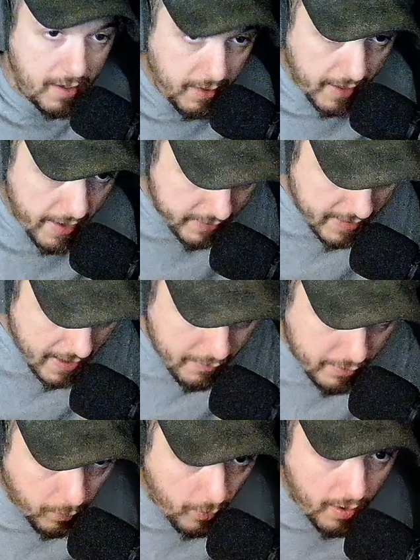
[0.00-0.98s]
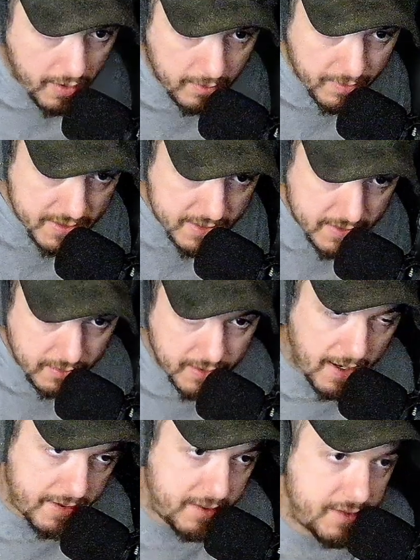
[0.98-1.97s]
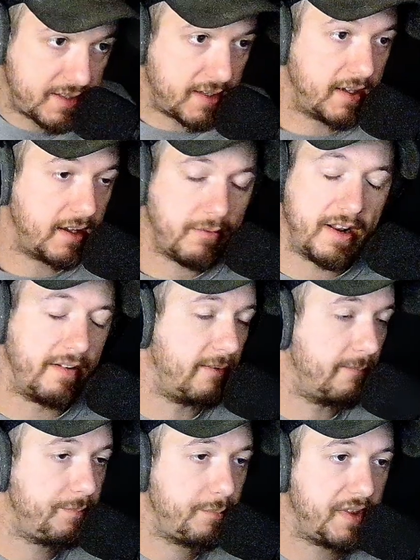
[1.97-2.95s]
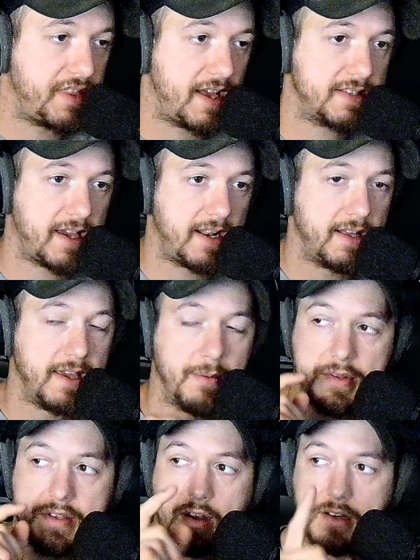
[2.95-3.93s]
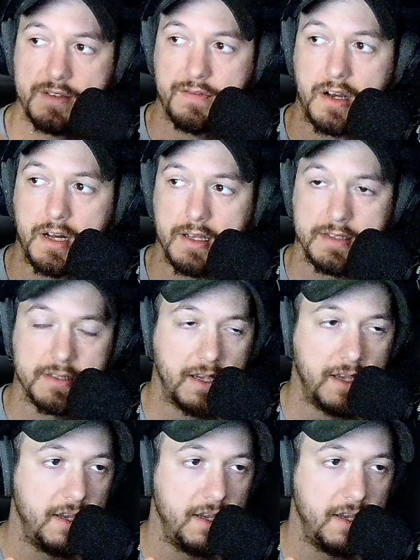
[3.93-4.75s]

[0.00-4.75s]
Yeah, it got rid of water, but still, now you're just gonna get whatever. But that's kind of it. But Darkness Falls,